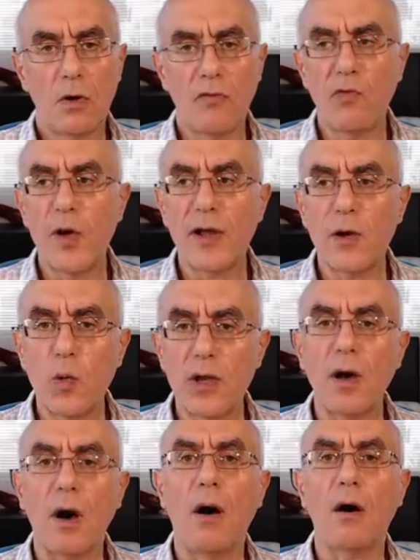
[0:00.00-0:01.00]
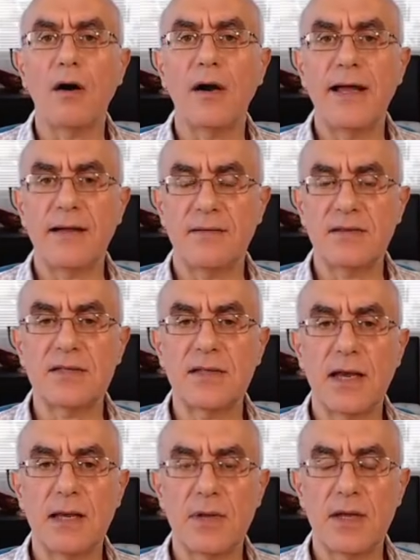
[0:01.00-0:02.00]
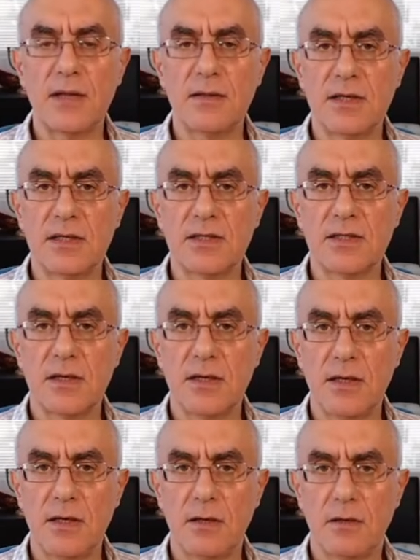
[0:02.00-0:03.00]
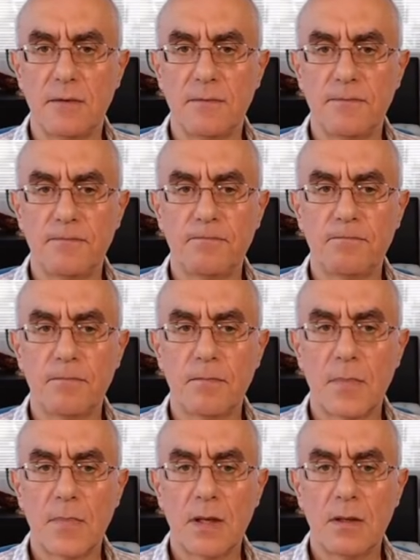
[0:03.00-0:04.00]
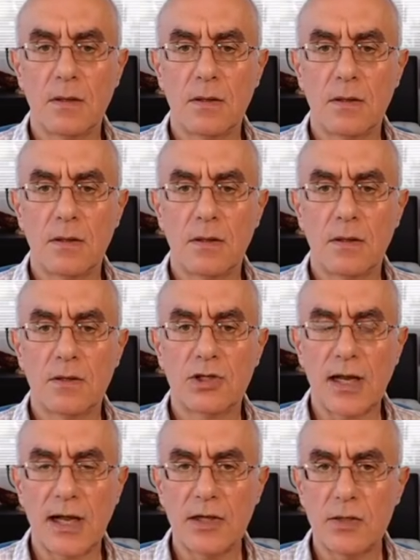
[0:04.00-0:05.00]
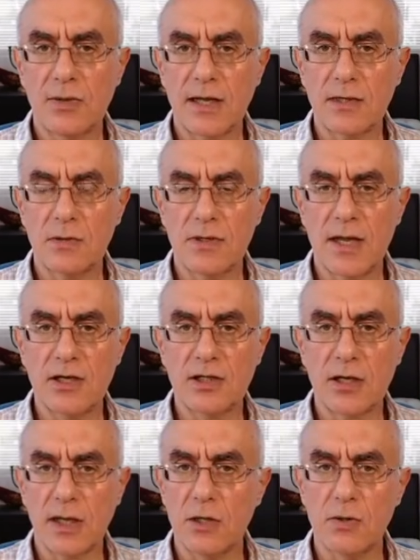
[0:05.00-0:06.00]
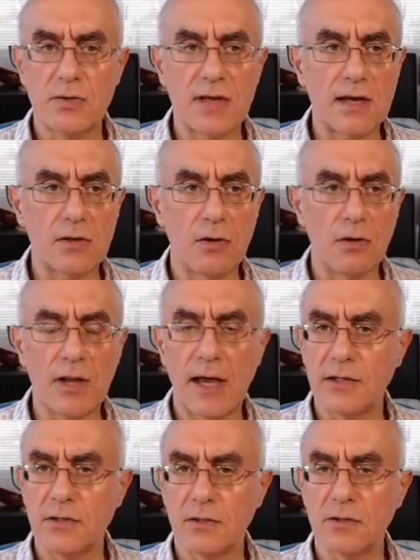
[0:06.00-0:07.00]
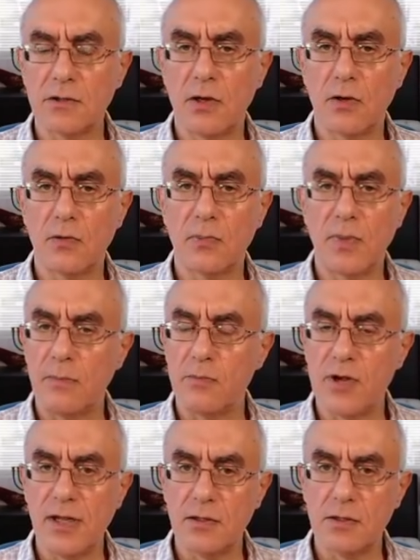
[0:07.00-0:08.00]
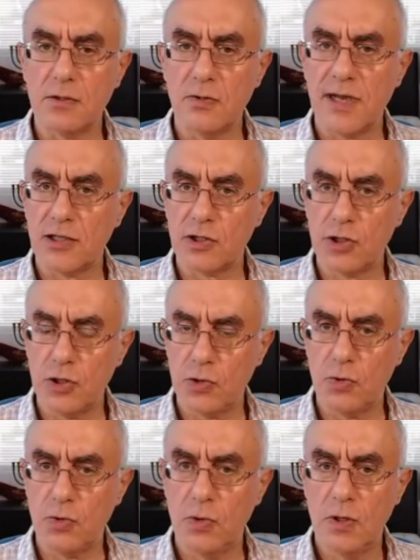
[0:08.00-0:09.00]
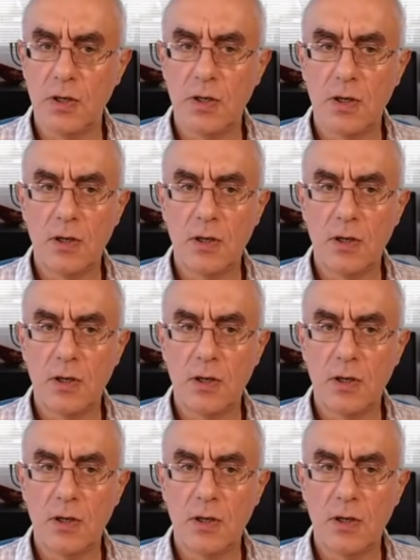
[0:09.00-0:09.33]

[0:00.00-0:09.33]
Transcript: of where we are at this time in this year. Shall I do that today? Shall I do that at all? I don't know. But I'm ready to do that too,